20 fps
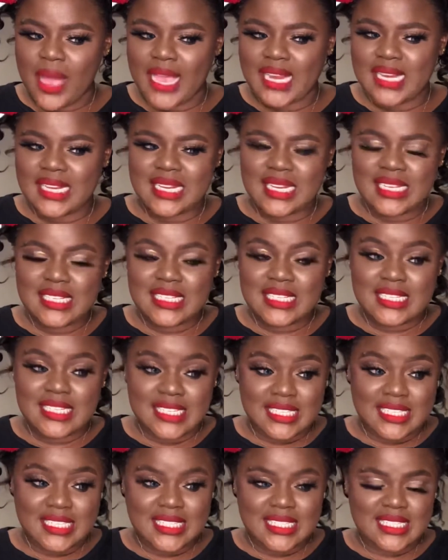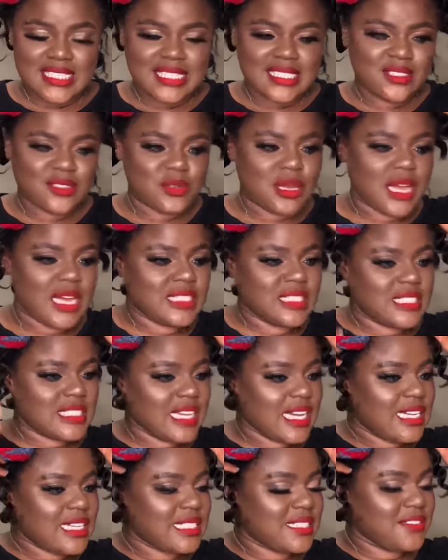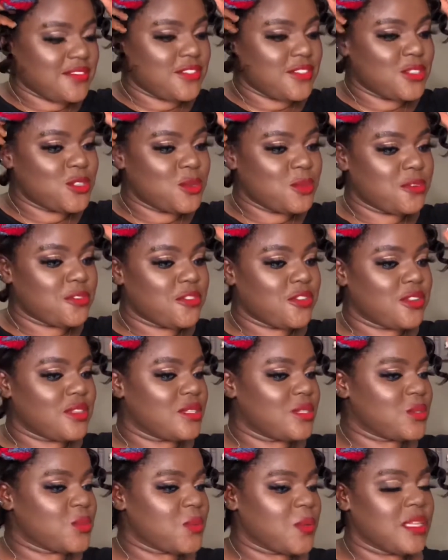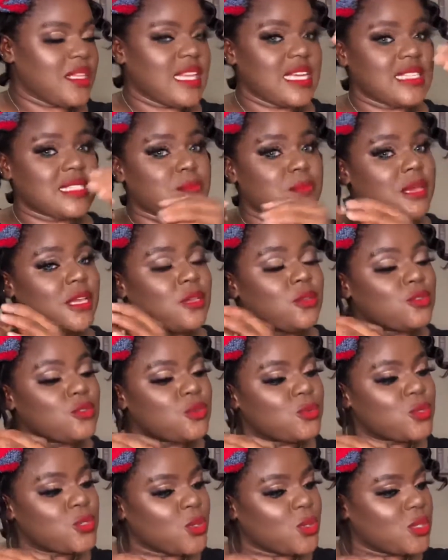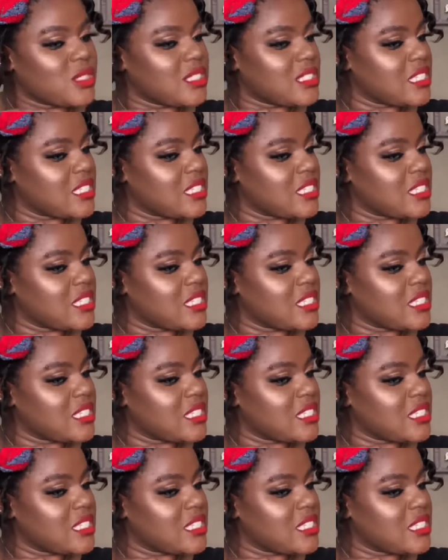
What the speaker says: did this, you can check the video before this one. That's my YouTube short.